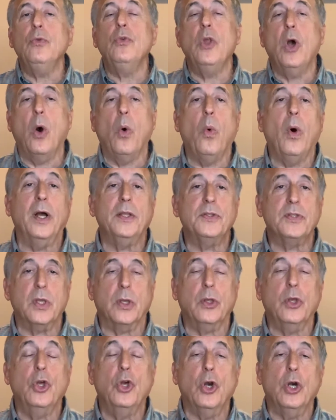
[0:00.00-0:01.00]
know what's a
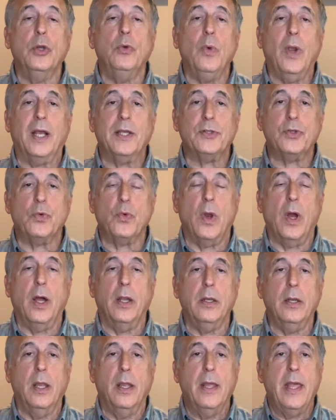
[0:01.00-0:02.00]
good
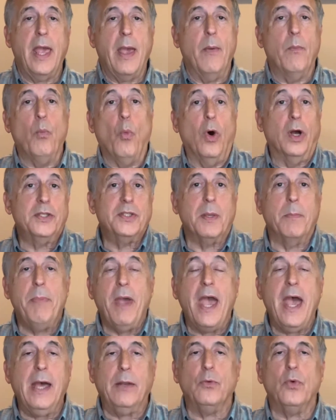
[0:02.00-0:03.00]
restaurant and what's a
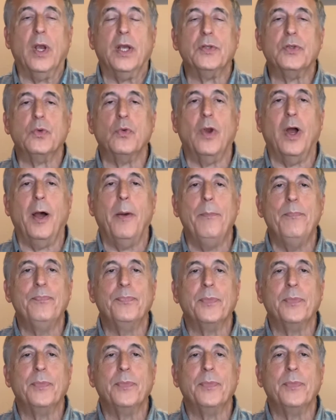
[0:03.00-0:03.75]
bad restaurant?